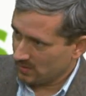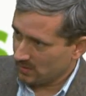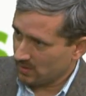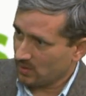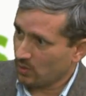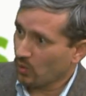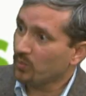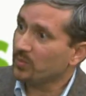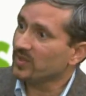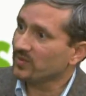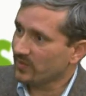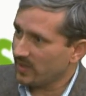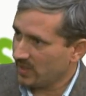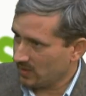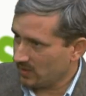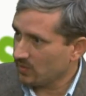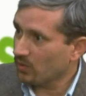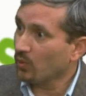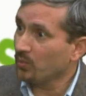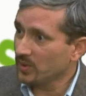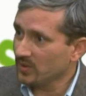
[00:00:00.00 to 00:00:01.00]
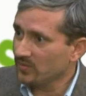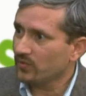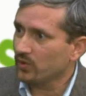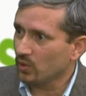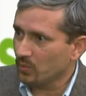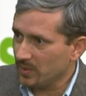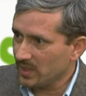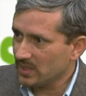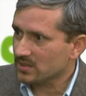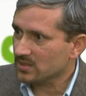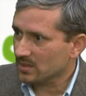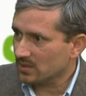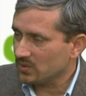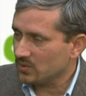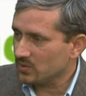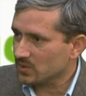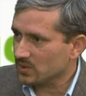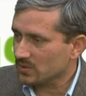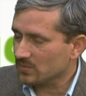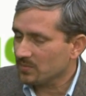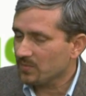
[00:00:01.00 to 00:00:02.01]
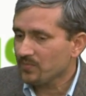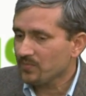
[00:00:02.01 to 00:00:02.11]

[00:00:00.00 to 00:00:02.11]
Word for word: an OpenFlow open based solution.